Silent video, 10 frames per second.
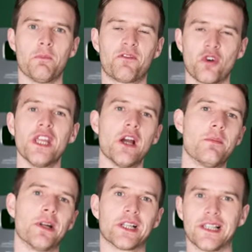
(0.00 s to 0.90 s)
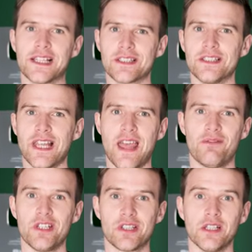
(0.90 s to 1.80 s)
free harmonica lessons
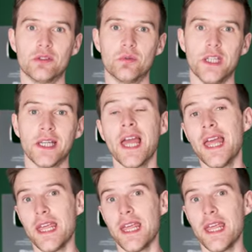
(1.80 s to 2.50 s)
every single week.